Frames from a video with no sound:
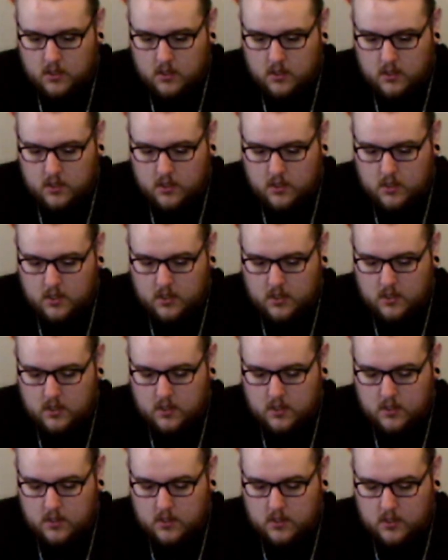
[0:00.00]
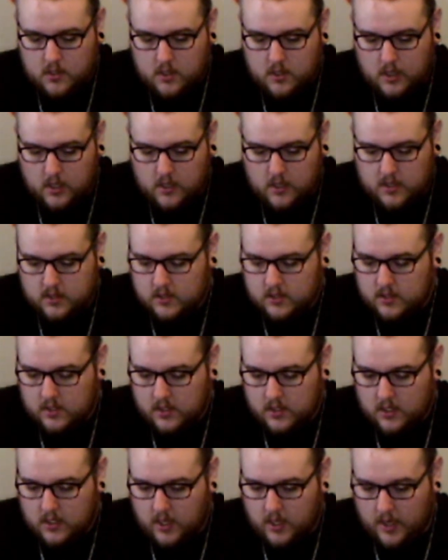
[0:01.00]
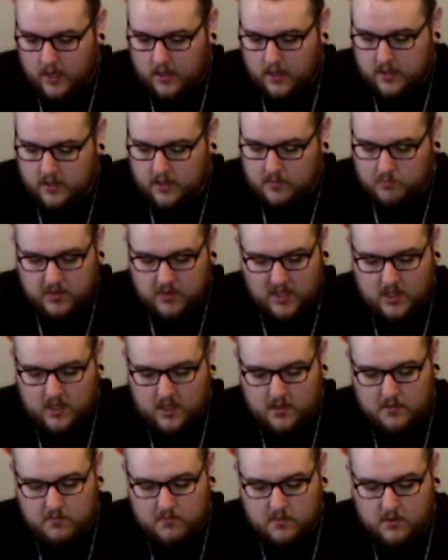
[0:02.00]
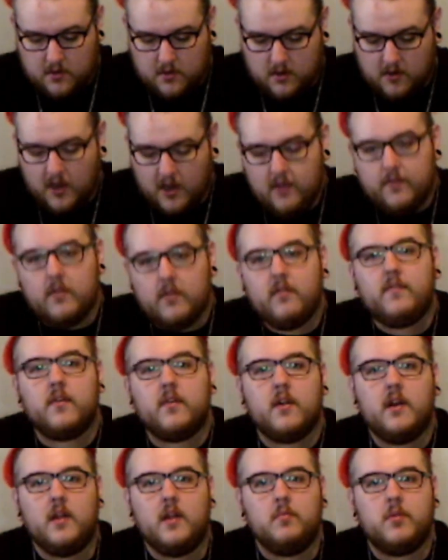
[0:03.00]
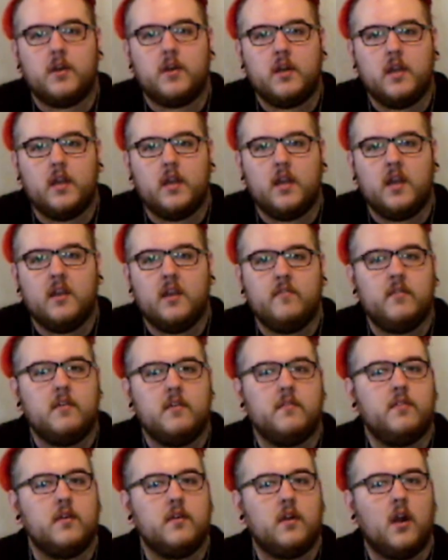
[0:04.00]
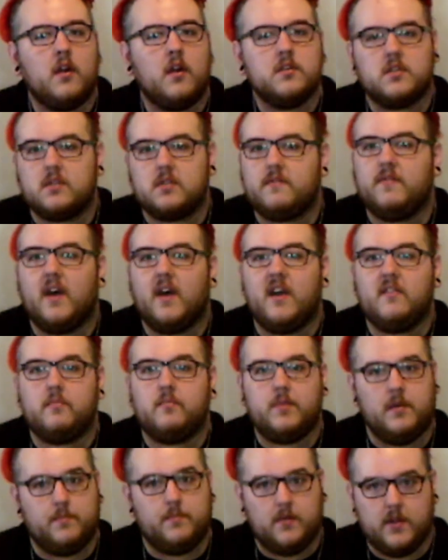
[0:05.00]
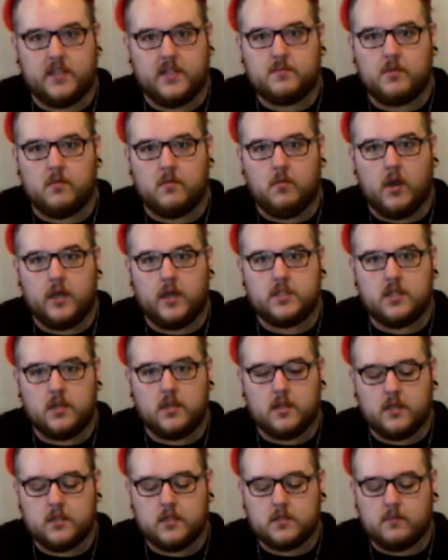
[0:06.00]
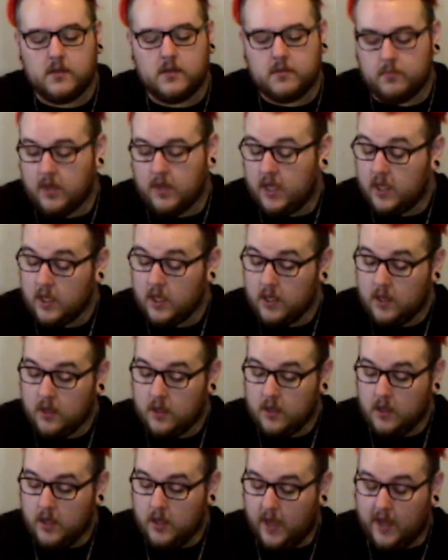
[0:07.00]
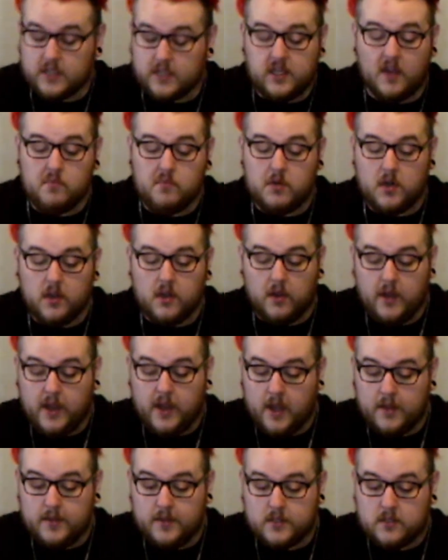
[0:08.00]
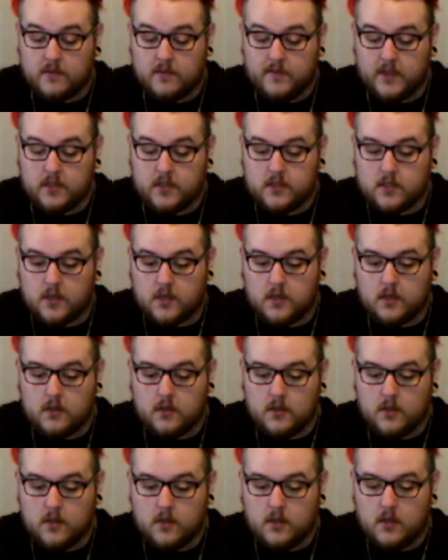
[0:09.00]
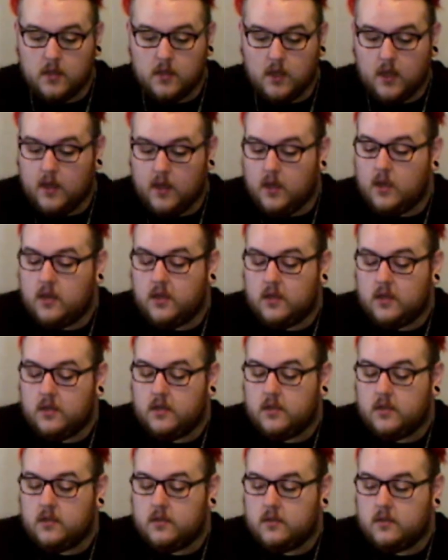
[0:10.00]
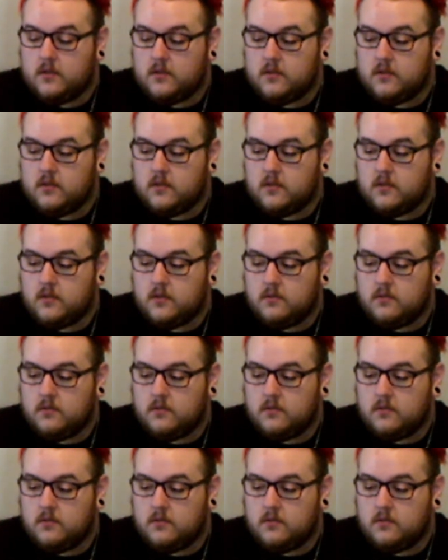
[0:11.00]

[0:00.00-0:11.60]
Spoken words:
And honestly, I couldn't be more grateful for anybody, even if there are just 5 people that's been watching this with me as I've been going on this adventure. And